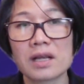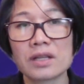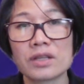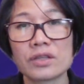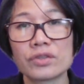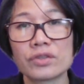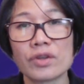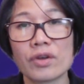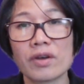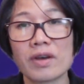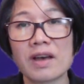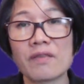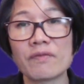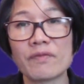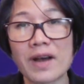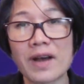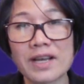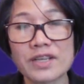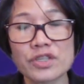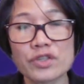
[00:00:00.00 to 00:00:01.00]
the
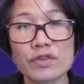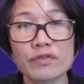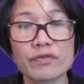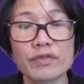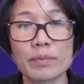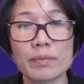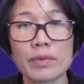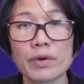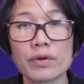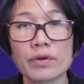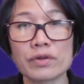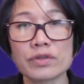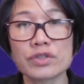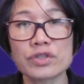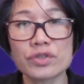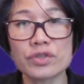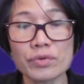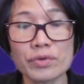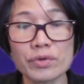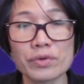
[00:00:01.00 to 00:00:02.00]
advisor from her
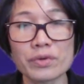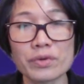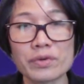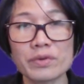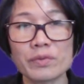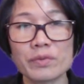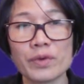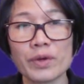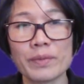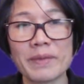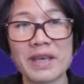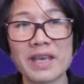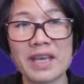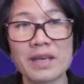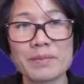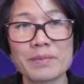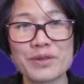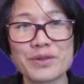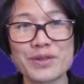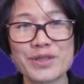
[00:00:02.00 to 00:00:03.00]
school will be
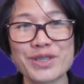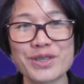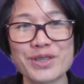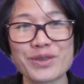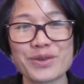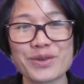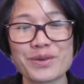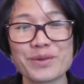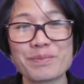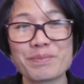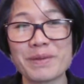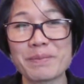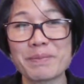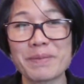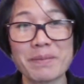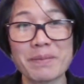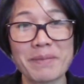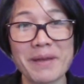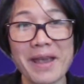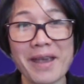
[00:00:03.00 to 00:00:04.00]
able to be
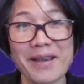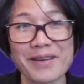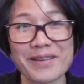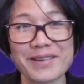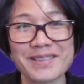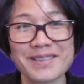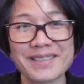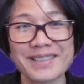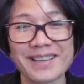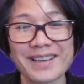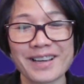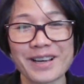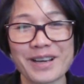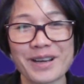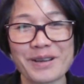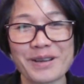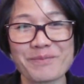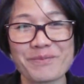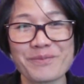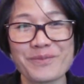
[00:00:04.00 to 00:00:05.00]
prepared
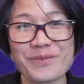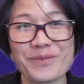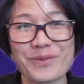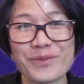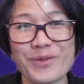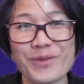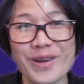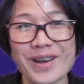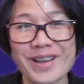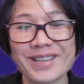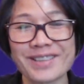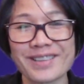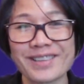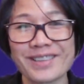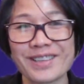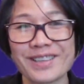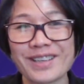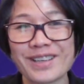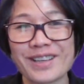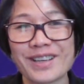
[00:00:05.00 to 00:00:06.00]
when
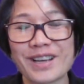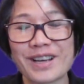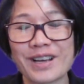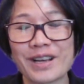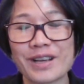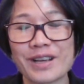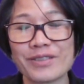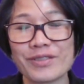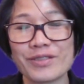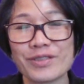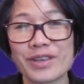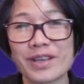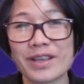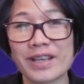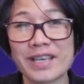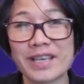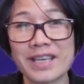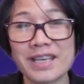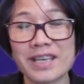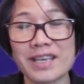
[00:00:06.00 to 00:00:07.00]

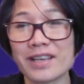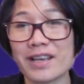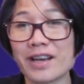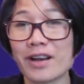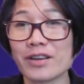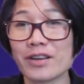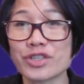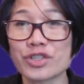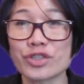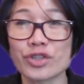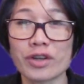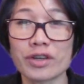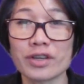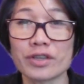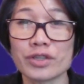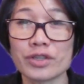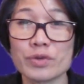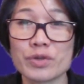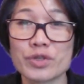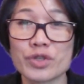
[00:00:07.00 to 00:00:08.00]
he start a
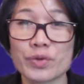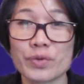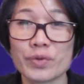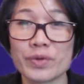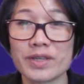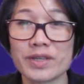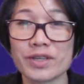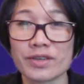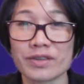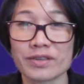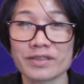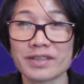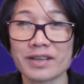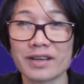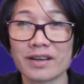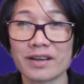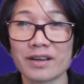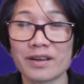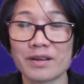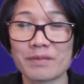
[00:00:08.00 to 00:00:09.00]
new school year
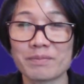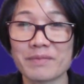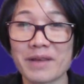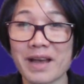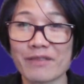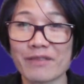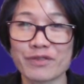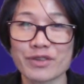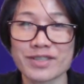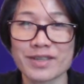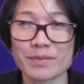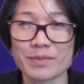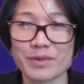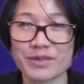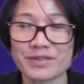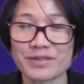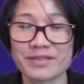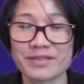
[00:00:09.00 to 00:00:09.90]
after summer.